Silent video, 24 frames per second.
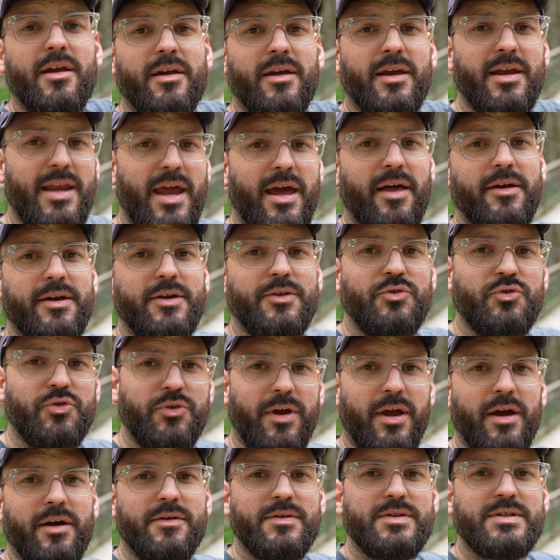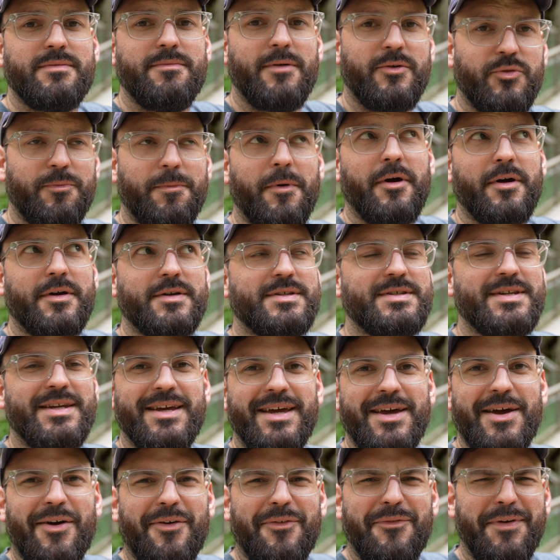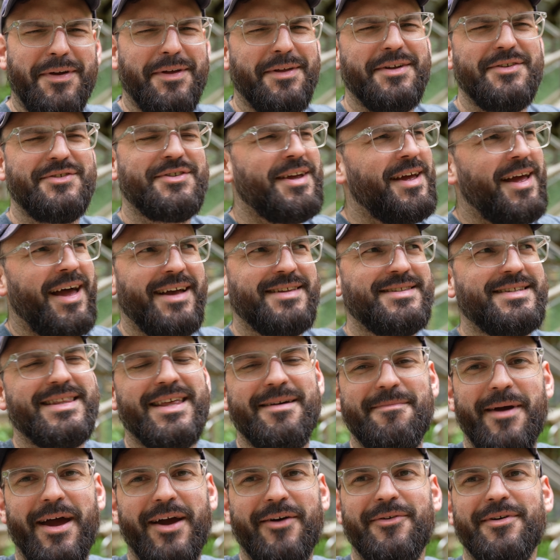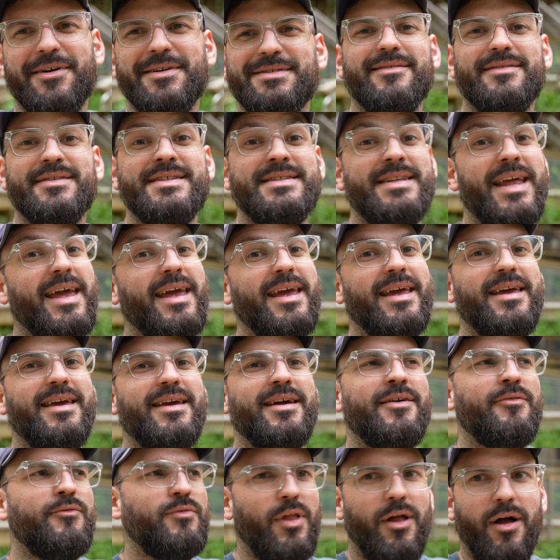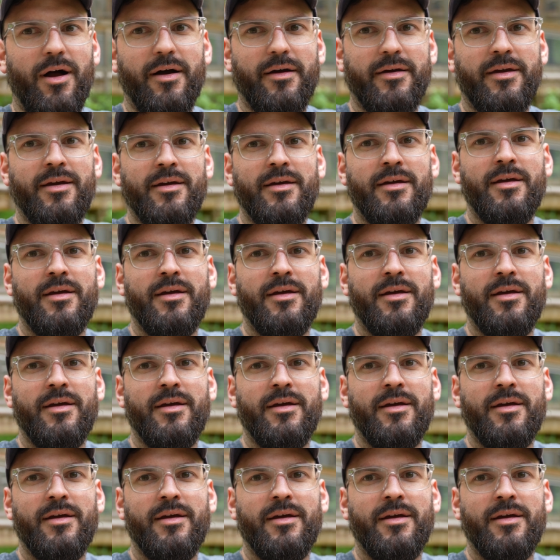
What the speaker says: Cannaley Treehouse Metroparks Village. I said that backwards. Stay vlog.